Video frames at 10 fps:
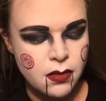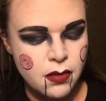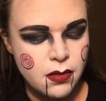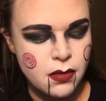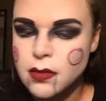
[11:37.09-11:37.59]

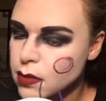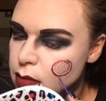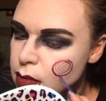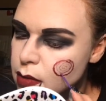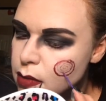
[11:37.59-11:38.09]

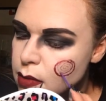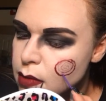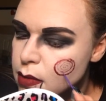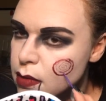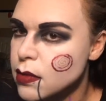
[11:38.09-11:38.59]
Because if
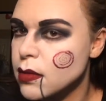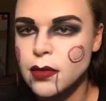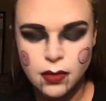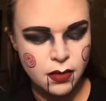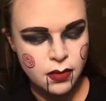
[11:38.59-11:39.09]
you put too
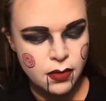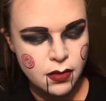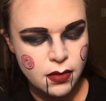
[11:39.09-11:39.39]
much on there,